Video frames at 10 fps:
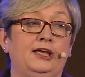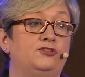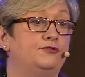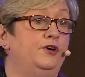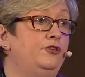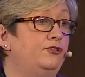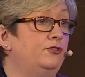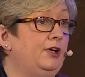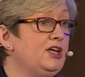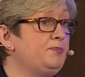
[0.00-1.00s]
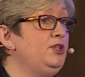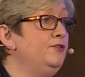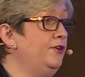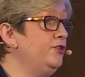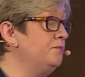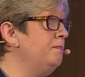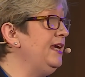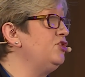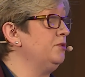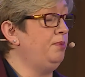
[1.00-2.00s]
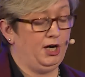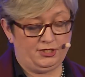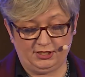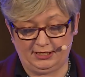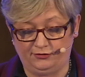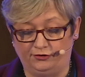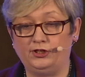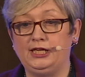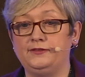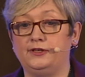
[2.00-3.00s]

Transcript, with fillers: has been the first major party to say